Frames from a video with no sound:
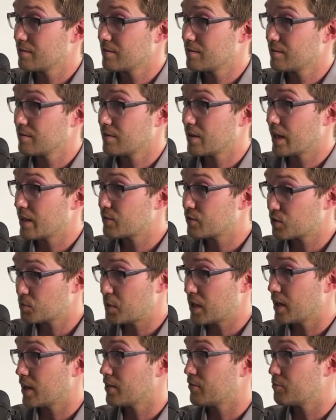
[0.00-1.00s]

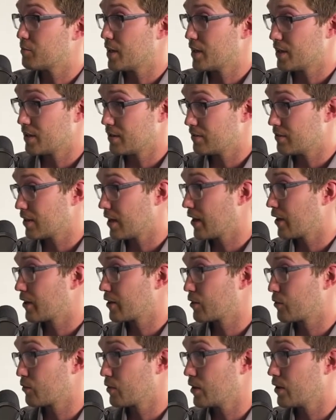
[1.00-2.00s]
lifespan of my entire
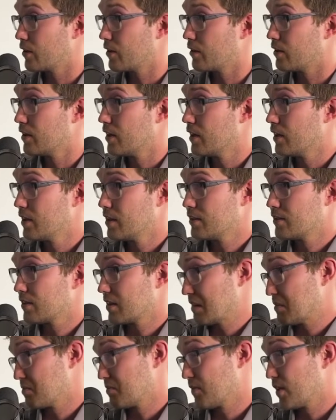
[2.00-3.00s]
career. It's
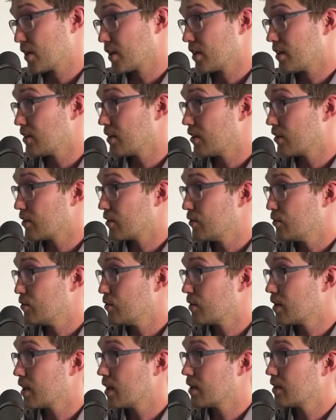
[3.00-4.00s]
like, fuck it, I'll go
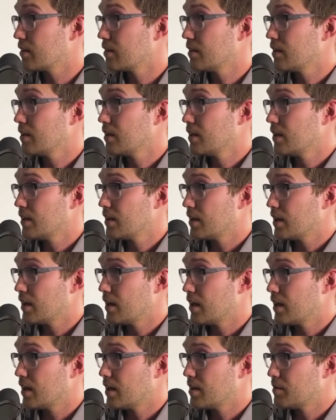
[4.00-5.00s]
do that.
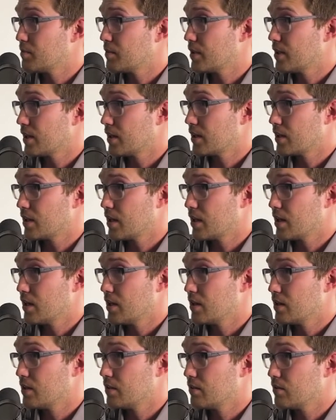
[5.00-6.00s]
And
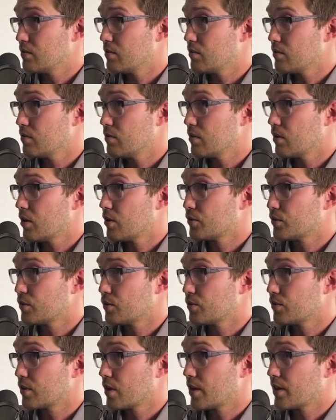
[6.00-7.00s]
I also
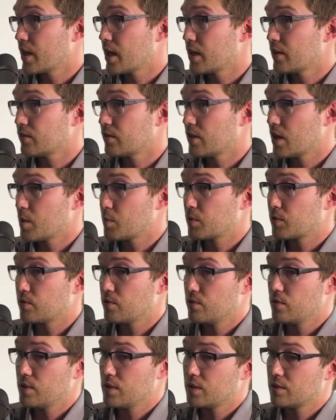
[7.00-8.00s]
saw that as an
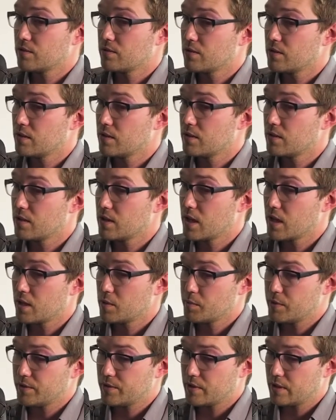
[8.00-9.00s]
opportunity, because the
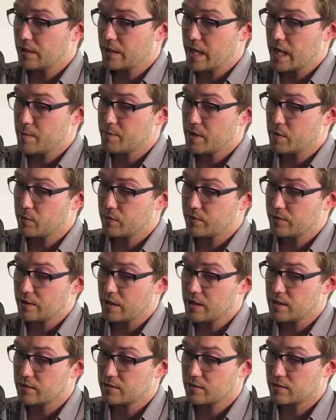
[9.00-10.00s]
element in the lab that was
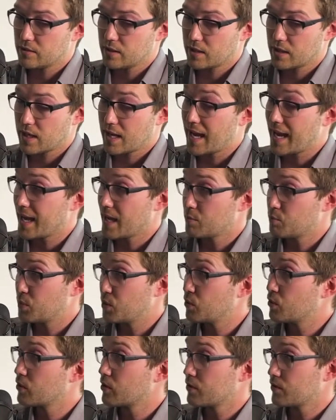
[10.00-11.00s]
nice is like I had
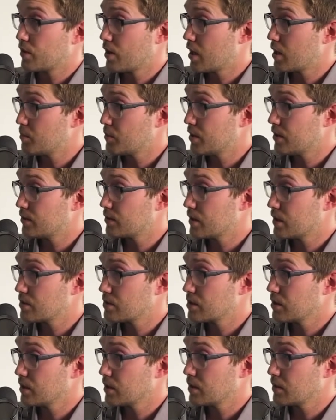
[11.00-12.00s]
pure autonomy,
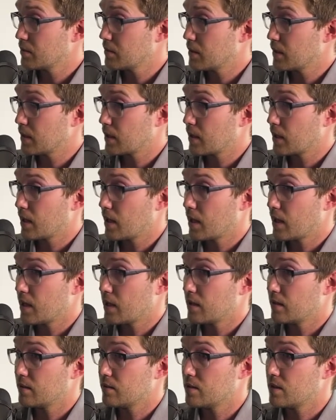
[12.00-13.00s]
essentially. Like, I
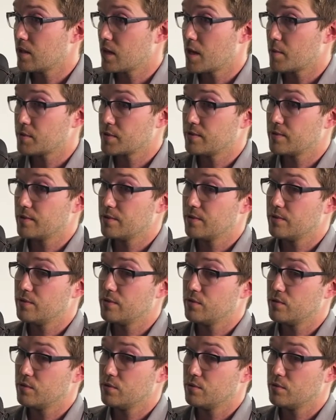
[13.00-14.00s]
had the option to
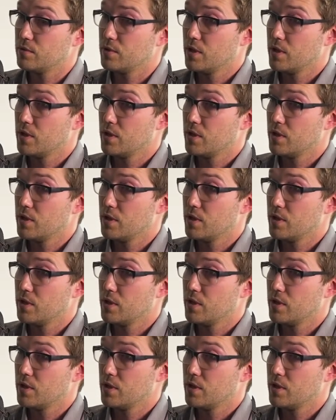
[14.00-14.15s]
do,